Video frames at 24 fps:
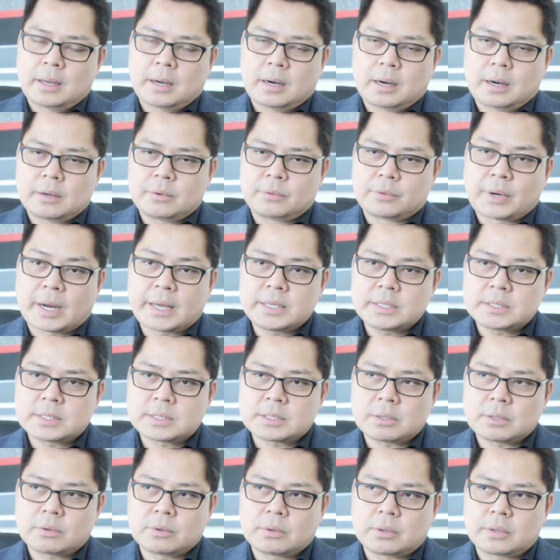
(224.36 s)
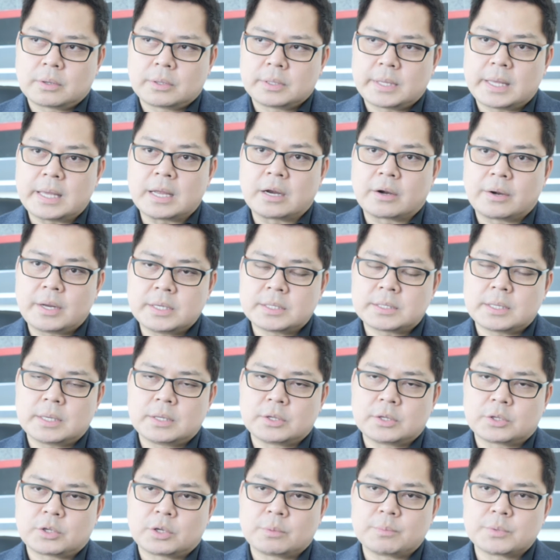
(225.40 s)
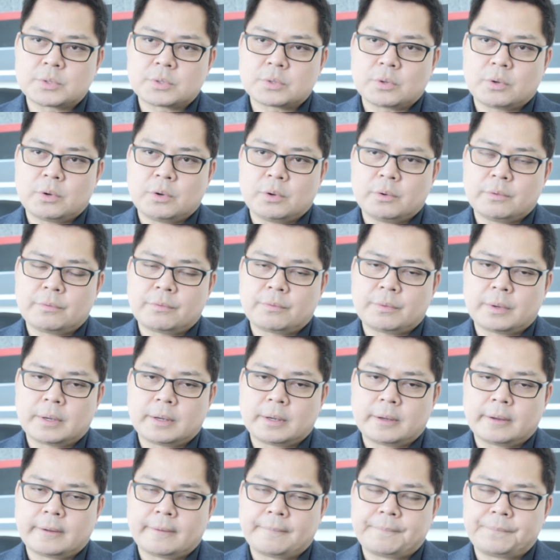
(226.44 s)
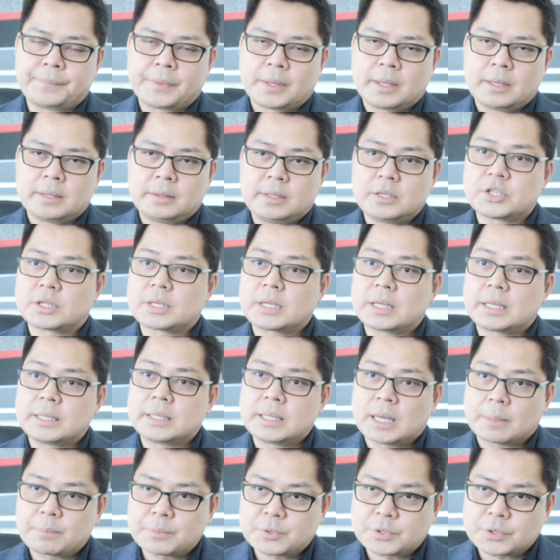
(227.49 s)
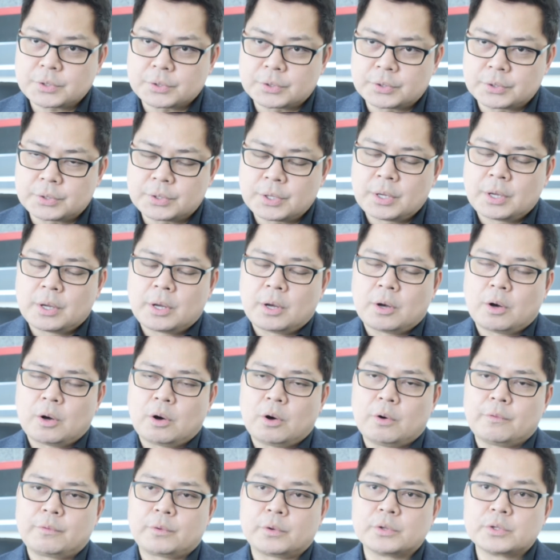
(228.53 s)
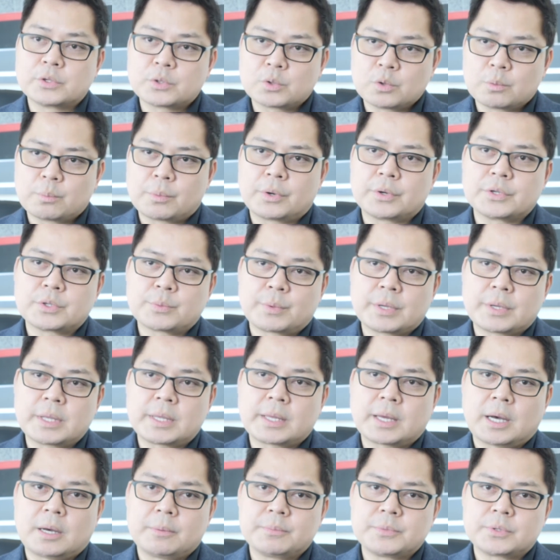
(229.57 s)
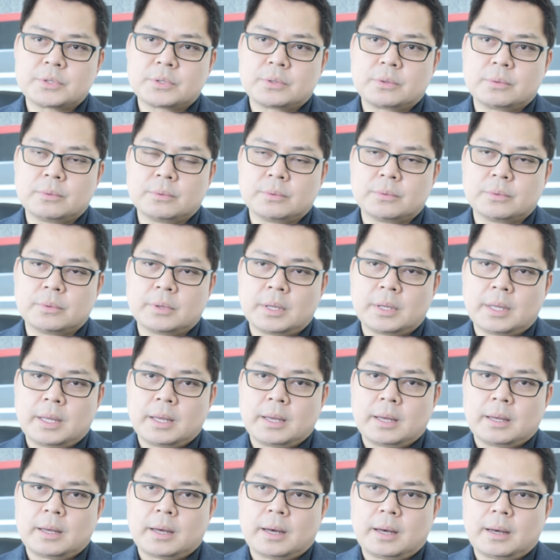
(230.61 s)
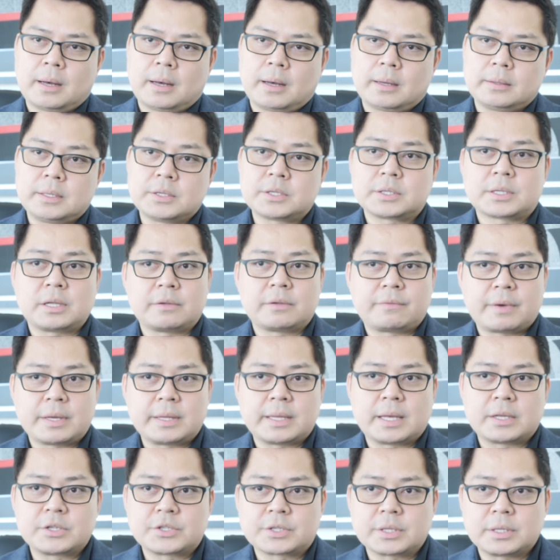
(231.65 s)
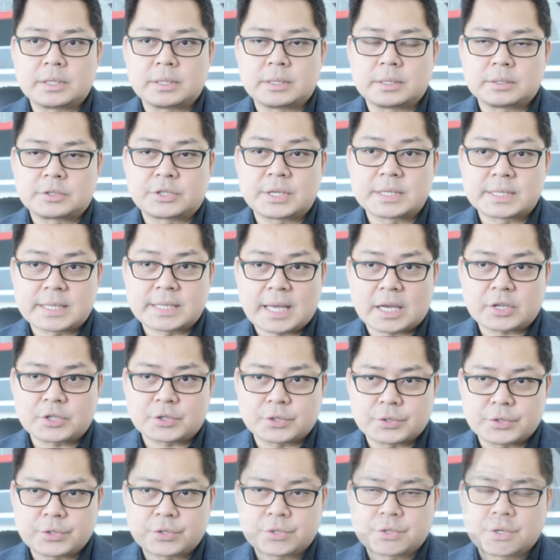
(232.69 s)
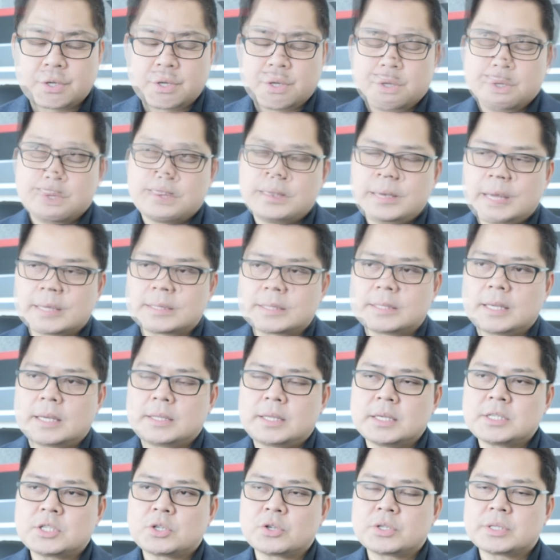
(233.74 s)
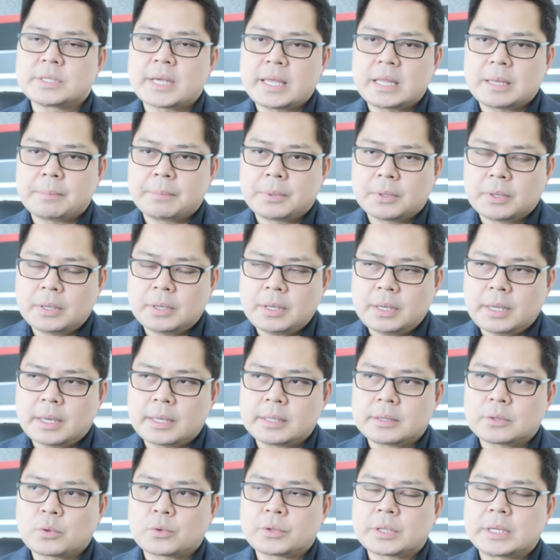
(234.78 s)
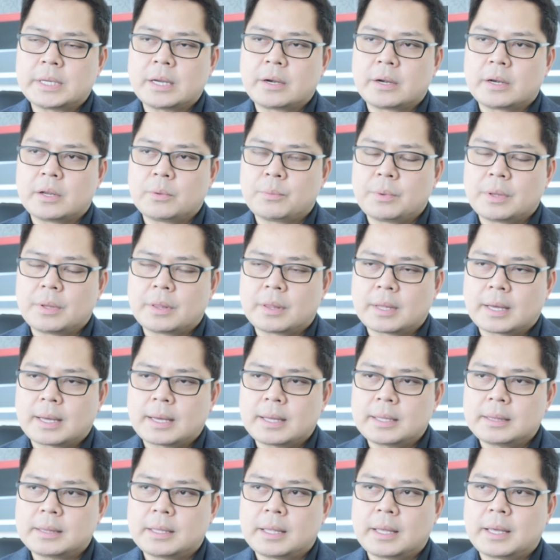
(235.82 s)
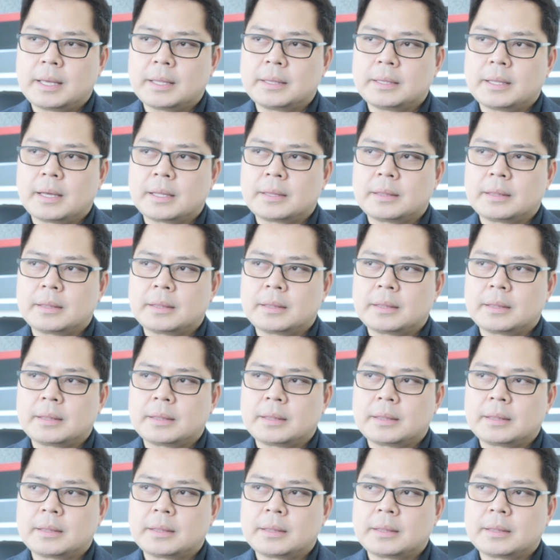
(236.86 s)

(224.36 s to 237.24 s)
rise or the increase in terms of digital adoption of consumers when it comes to digital financial transactions. Yes, it is sustainable. I totally agree with that, and